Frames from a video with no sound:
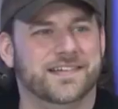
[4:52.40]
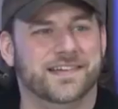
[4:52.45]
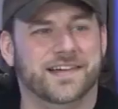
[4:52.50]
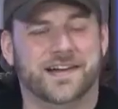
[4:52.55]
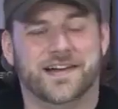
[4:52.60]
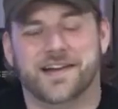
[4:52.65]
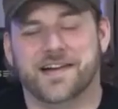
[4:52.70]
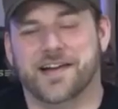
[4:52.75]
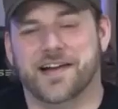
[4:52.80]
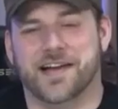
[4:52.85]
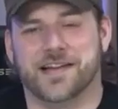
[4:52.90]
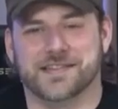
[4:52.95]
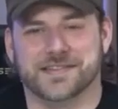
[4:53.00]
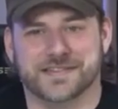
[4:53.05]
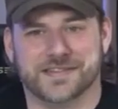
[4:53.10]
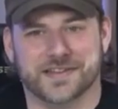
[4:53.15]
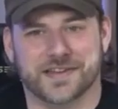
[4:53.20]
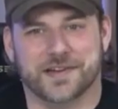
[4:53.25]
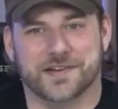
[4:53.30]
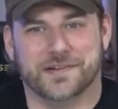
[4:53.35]
All right,
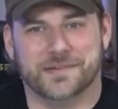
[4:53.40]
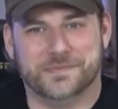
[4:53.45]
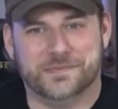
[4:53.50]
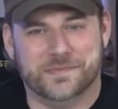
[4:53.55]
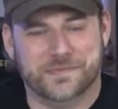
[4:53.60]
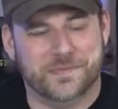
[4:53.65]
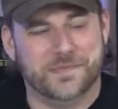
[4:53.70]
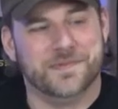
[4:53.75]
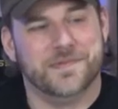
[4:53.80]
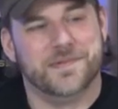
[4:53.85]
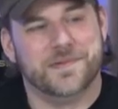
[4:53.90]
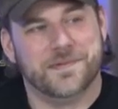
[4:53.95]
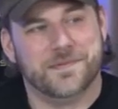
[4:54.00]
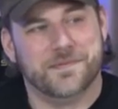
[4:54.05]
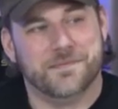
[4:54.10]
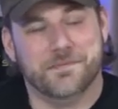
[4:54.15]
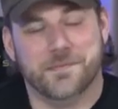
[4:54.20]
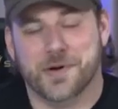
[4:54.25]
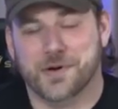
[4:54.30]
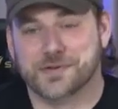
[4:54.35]
so
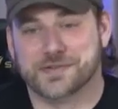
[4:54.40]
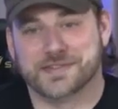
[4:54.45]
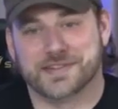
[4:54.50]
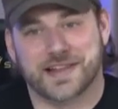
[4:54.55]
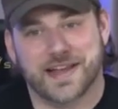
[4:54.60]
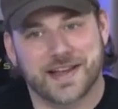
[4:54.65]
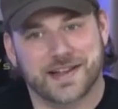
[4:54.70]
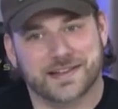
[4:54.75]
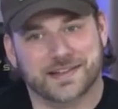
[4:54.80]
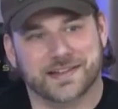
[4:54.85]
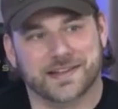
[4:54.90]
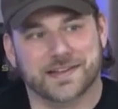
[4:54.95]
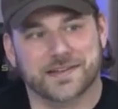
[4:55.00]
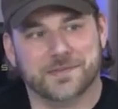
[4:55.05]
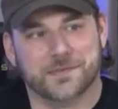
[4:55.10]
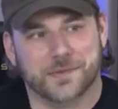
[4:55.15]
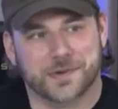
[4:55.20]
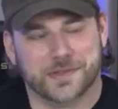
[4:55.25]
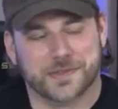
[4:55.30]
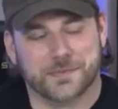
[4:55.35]
most likely
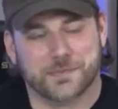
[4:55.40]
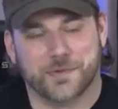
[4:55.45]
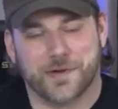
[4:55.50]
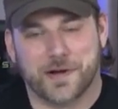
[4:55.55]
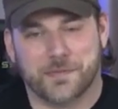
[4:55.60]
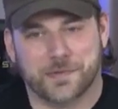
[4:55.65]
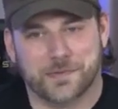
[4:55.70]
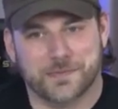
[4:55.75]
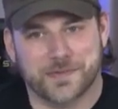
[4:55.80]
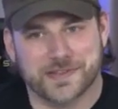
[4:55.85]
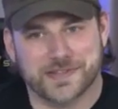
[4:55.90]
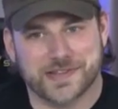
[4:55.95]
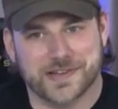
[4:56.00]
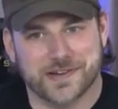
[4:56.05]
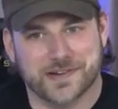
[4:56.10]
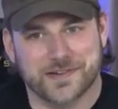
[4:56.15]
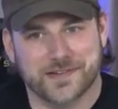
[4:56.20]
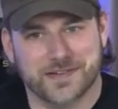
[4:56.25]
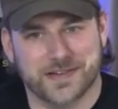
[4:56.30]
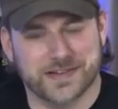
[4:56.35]
what the problem is
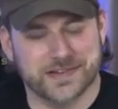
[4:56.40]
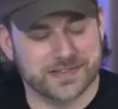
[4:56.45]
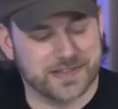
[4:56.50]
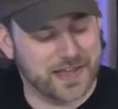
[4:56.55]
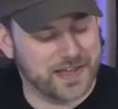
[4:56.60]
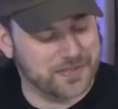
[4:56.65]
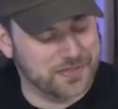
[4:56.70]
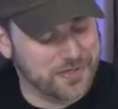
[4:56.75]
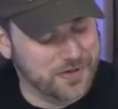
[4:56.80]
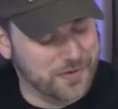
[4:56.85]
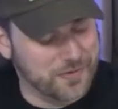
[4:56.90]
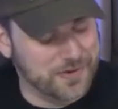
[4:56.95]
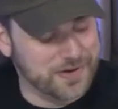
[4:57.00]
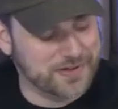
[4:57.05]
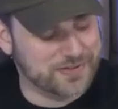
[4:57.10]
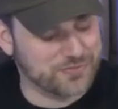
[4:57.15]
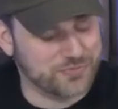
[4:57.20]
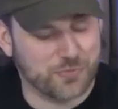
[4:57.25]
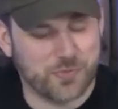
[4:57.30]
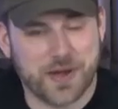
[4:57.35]
here is that though it
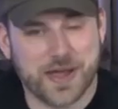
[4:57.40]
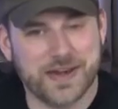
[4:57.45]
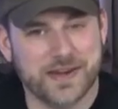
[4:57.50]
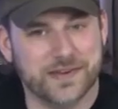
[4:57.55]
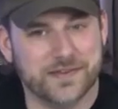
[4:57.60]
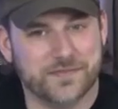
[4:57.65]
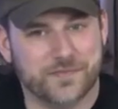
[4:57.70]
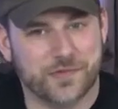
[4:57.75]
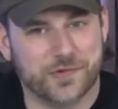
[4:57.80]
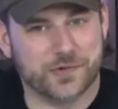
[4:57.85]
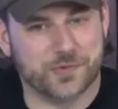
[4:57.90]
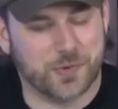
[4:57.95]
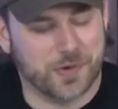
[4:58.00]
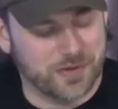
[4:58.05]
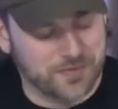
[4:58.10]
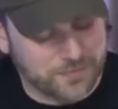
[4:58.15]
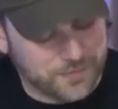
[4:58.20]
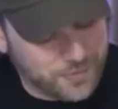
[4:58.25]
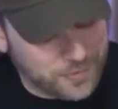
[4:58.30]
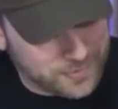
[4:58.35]
is rated for
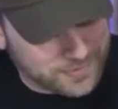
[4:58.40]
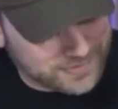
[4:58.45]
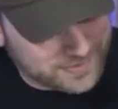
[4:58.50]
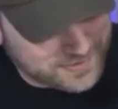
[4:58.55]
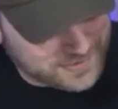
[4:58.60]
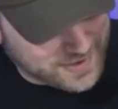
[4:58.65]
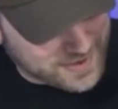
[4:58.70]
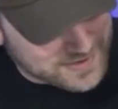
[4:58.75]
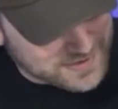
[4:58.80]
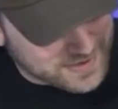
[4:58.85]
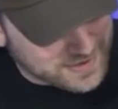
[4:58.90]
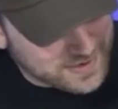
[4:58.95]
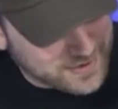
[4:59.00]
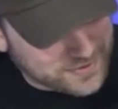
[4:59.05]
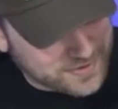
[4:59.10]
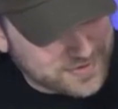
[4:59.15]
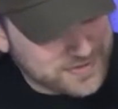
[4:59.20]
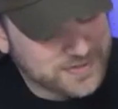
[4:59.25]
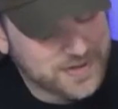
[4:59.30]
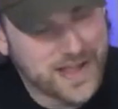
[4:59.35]
12 volts, as I
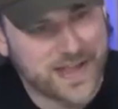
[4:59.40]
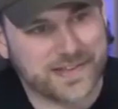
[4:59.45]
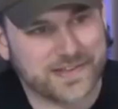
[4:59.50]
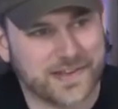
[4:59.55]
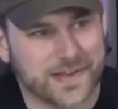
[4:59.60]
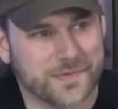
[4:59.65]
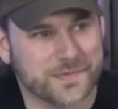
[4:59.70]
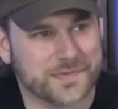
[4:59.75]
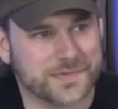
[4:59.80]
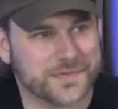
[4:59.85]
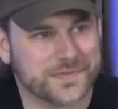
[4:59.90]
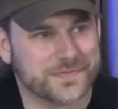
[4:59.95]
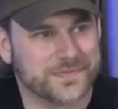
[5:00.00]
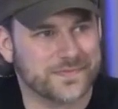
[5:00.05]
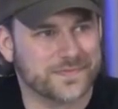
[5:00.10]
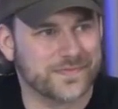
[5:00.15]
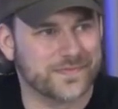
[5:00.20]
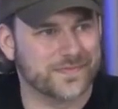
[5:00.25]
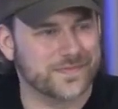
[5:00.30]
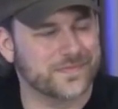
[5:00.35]
noticed as I was
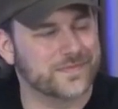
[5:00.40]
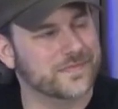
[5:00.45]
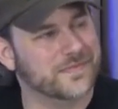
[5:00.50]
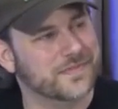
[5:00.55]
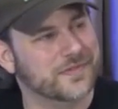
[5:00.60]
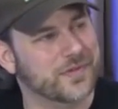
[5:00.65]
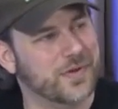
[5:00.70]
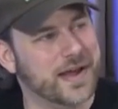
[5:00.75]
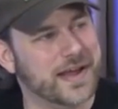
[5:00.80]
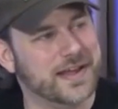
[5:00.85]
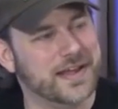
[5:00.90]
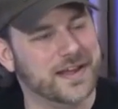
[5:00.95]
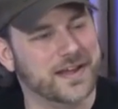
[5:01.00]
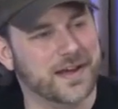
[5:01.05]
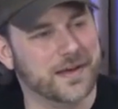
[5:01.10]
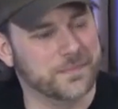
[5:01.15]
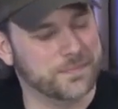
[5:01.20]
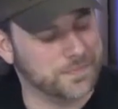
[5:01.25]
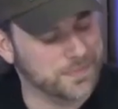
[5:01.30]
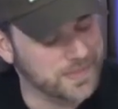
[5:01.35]
cranking
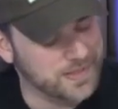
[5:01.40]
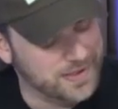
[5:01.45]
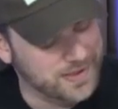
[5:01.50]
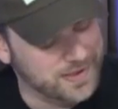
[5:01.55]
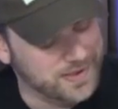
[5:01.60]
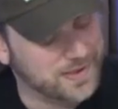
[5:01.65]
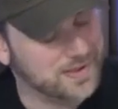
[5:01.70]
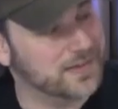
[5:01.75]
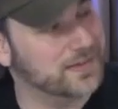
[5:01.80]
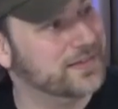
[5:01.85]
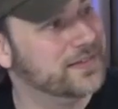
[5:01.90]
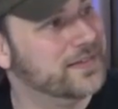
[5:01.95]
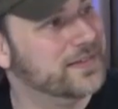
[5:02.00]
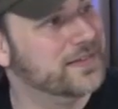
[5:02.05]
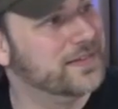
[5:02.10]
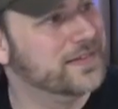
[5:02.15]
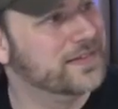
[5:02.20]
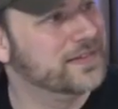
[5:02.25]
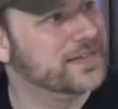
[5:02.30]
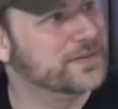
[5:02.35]
up the
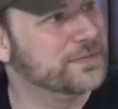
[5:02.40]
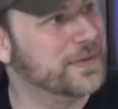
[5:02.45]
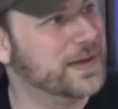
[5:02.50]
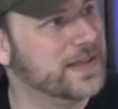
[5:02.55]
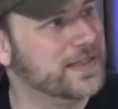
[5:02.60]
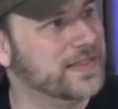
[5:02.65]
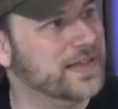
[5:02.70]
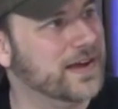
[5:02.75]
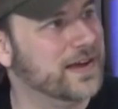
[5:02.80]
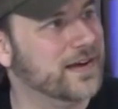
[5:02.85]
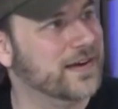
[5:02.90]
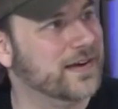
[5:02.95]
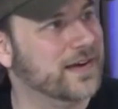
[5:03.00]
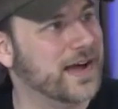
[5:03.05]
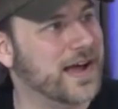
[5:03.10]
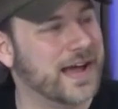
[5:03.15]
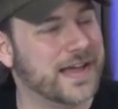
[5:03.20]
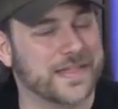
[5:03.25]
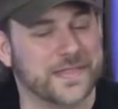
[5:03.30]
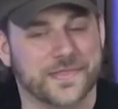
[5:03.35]
speed there,
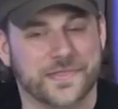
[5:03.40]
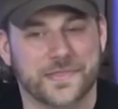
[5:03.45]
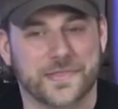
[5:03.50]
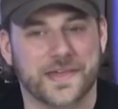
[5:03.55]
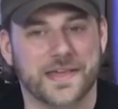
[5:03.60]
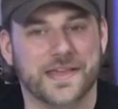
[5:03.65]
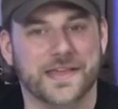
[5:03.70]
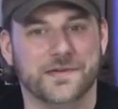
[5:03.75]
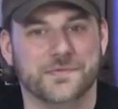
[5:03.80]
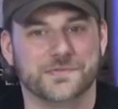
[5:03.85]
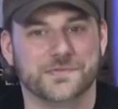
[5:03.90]
I think it